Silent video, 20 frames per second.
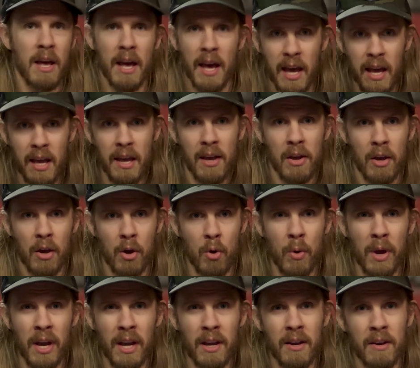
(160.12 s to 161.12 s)
a
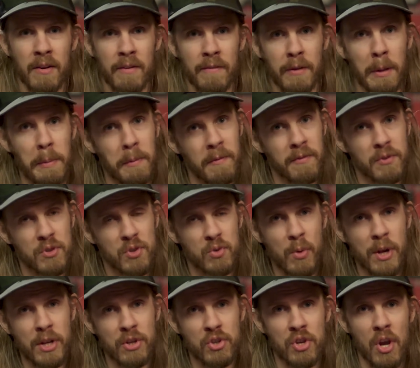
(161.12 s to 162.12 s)
quick flip of a
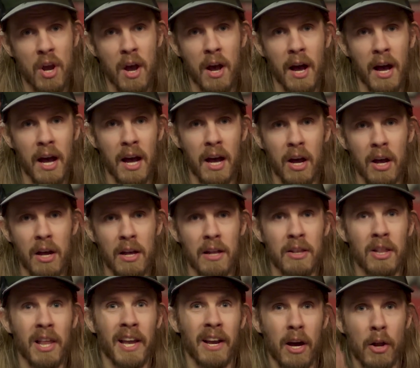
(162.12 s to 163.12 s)
switch,
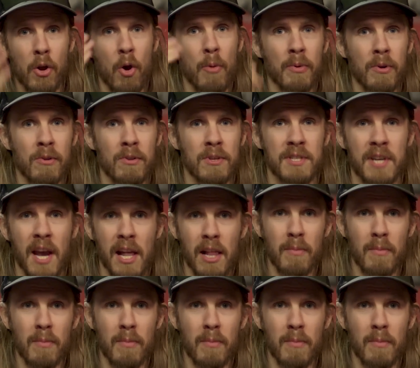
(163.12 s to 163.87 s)
like on Opener the Silent